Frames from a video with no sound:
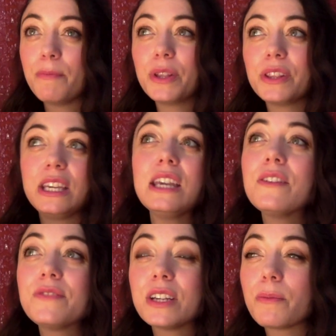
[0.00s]

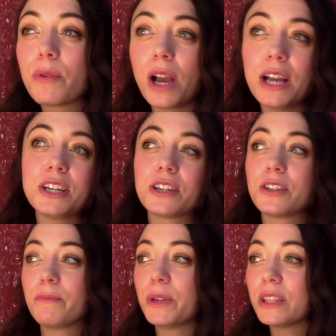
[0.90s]
believed in a
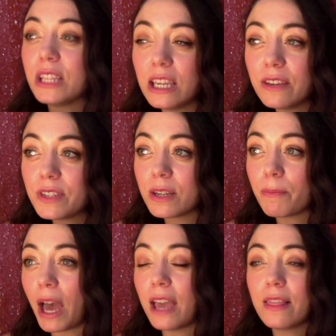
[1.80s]
project or believed in a